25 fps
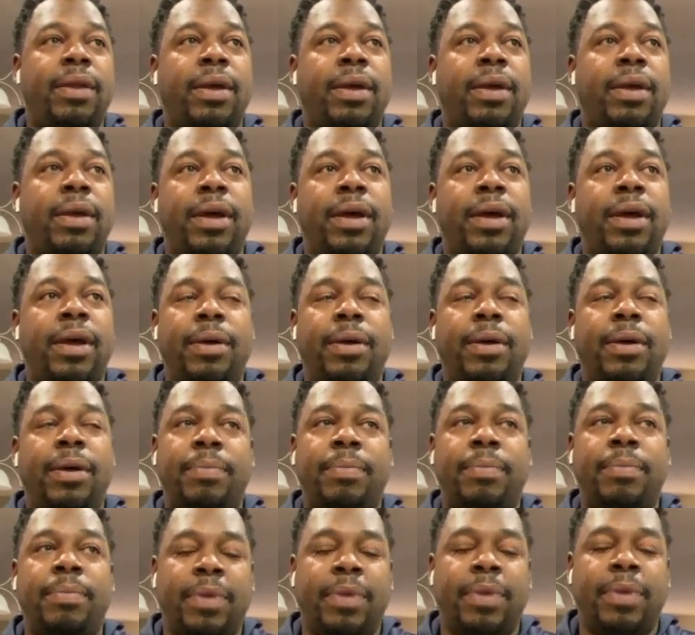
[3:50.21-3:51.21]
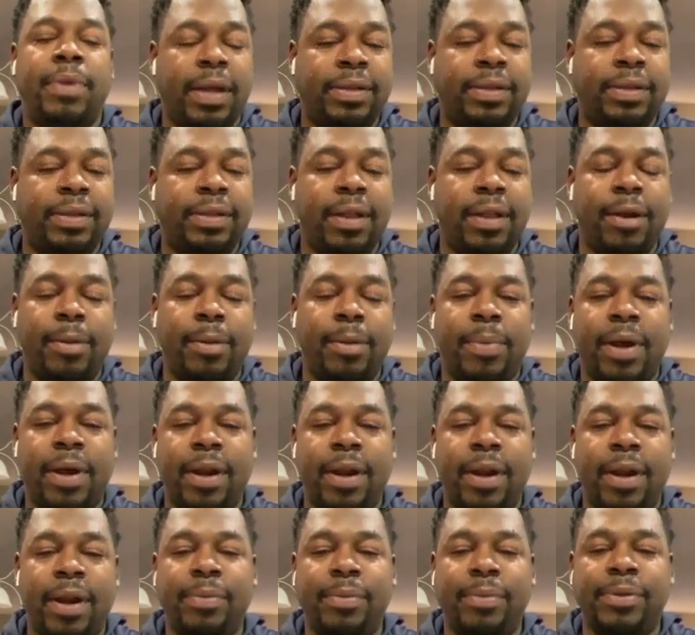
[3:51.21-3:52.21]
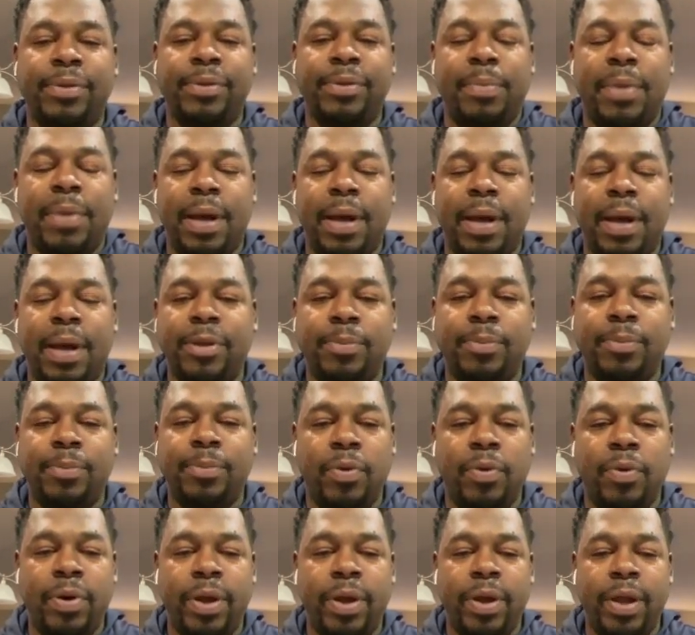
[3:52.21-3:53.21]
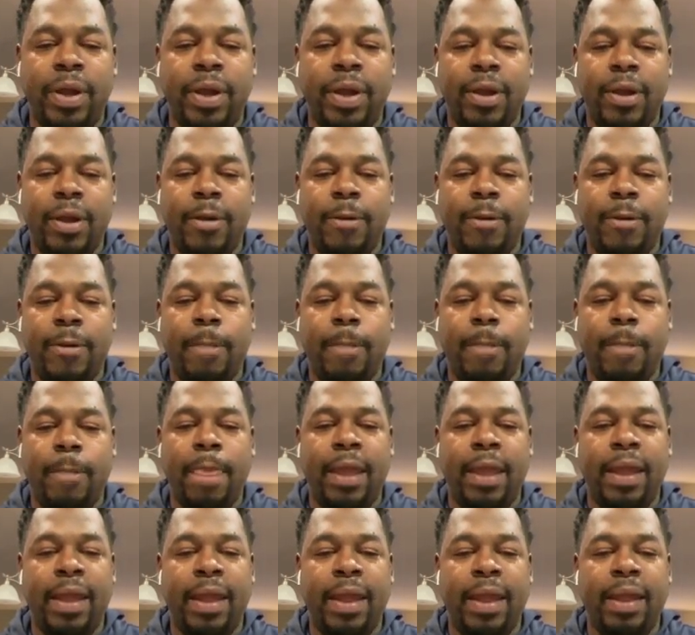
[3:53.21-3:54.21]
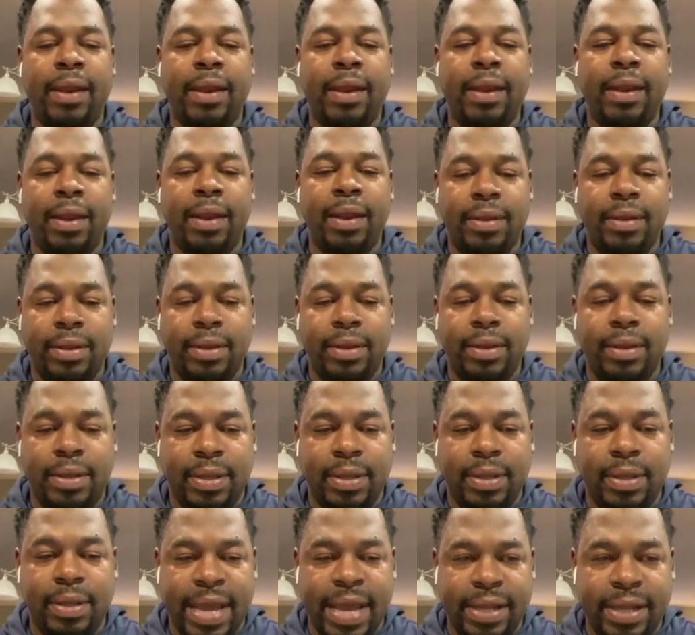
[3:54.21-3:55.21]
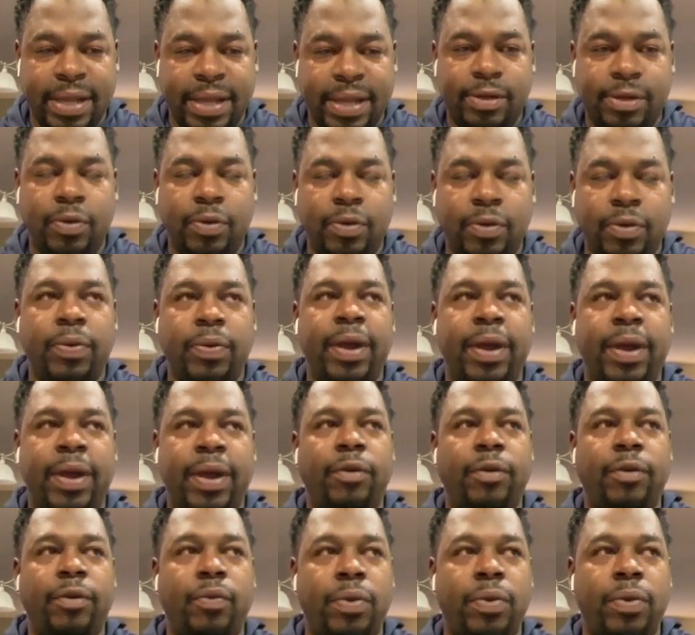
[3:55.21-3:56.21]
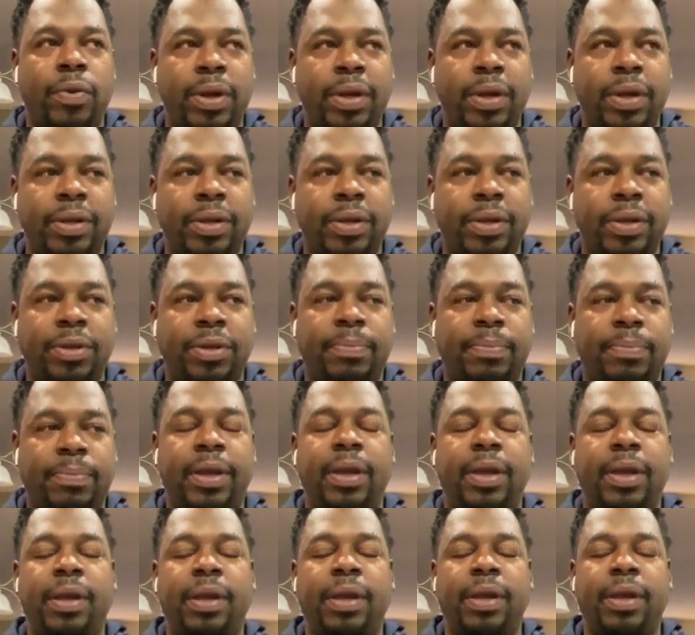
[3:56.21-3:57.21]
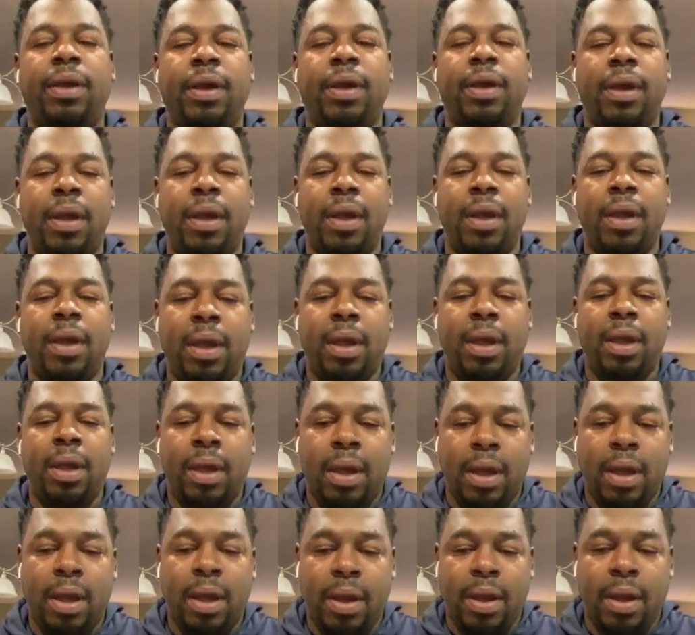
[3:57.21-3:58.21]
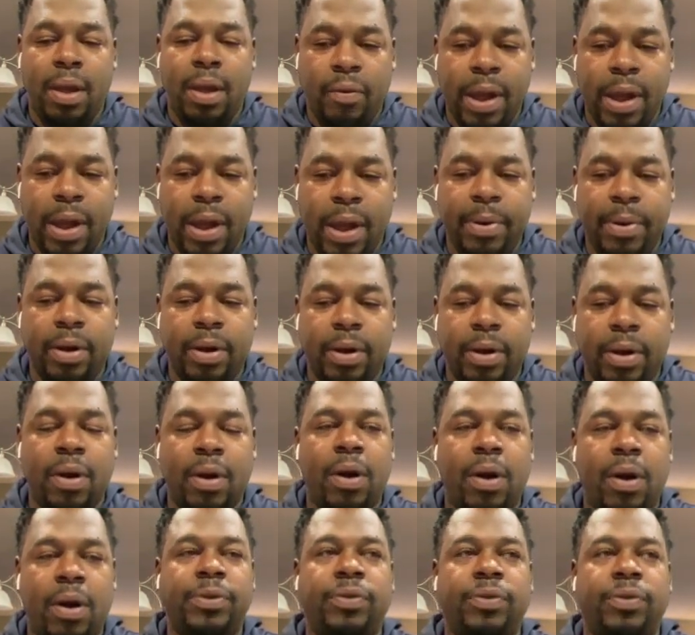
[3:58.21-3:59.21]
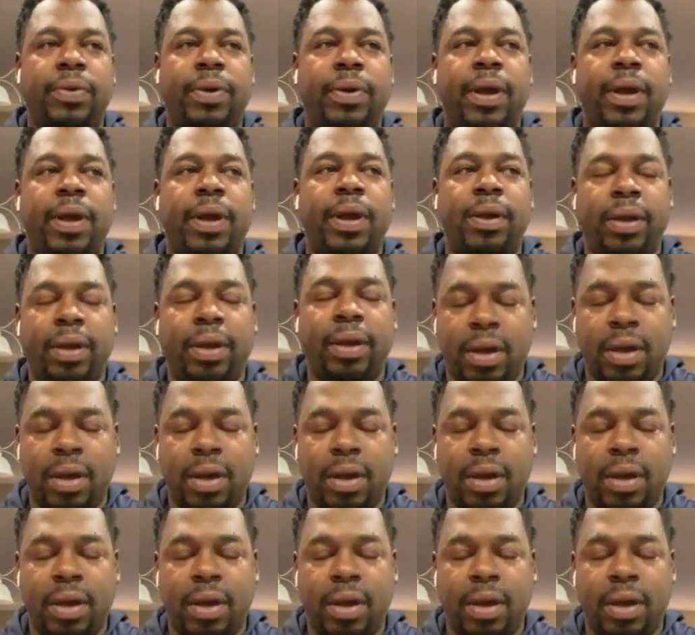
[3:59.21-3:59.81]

Um, like I tell everybody, he was a mama's boy, and that's who everyone should be wrapping their arms around and